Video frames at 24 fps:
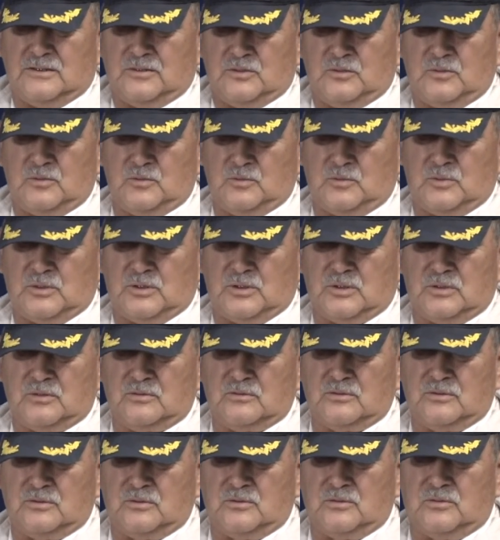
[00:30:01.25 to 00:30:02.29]
you,
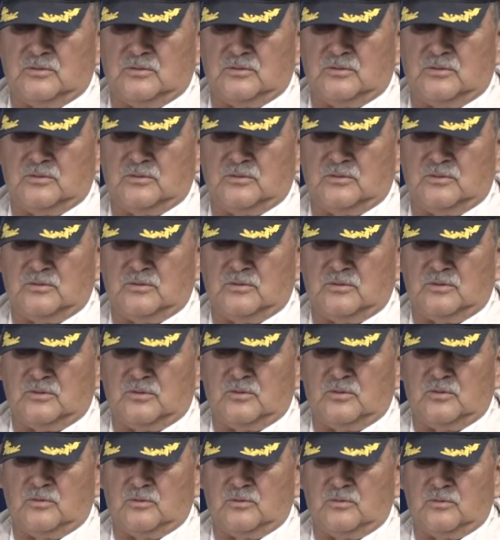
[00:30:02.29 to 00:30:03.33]
uh, you, you, know,
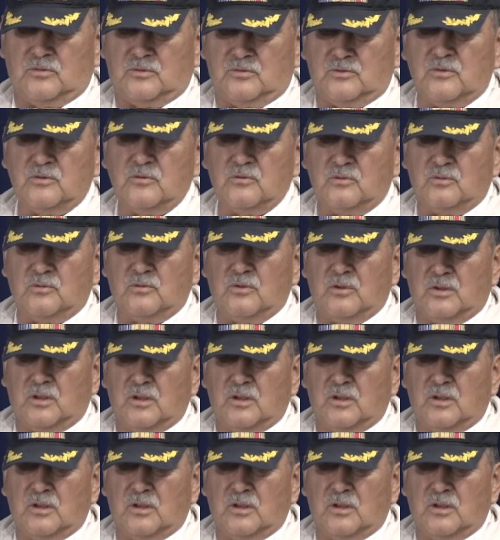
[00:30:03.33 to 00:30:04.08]
you, you do